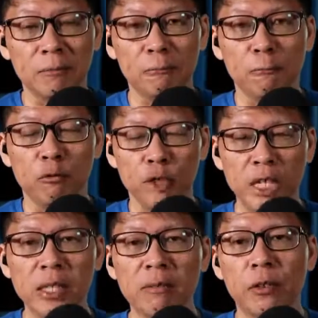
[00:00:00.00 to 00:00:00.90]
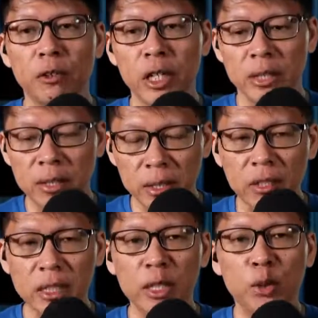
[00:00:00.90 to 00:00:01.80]
reason for it is
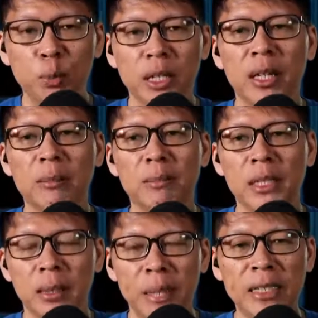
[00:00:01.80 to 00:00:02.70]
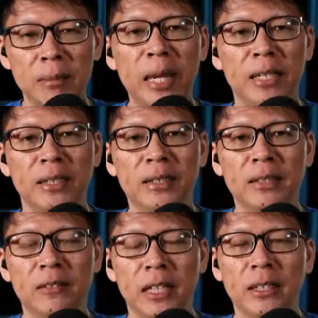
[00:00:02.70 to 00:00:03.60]
seriously to become a better man,
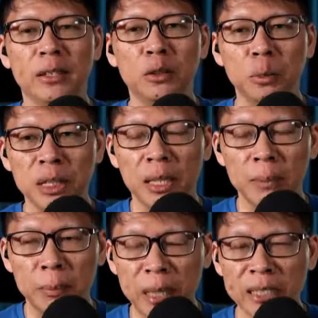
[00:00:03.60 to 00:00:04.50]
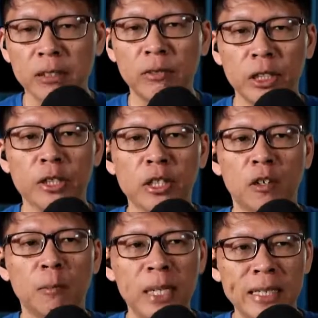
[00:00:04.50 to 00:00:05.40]
right? To become a better version
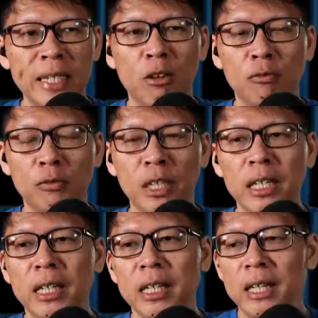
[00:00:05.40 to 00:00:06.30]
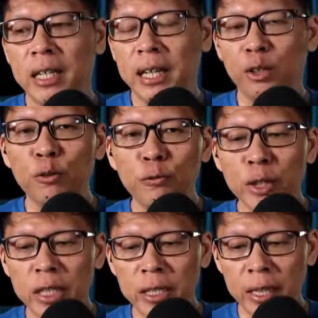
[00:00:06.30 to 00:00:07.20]
of myself. And
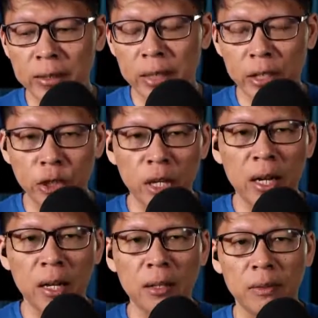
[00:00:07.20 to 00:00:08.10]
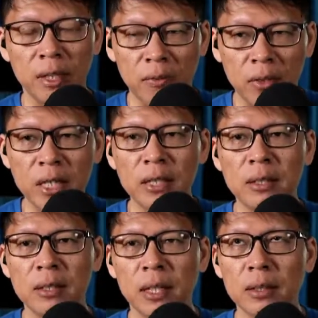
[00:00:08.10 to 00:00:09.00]
hopefully, as I share the things
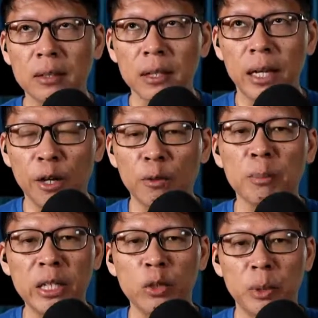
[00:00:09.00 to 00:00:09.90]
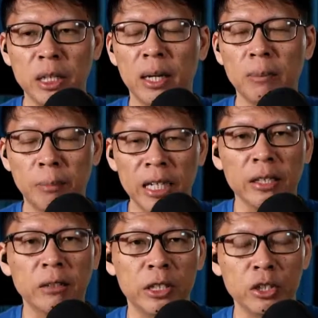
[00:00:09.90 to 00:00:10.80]
that help me to become a better
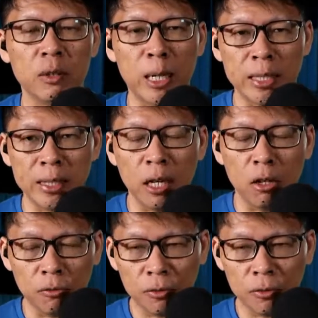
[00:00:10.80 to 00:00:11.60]
version of myself,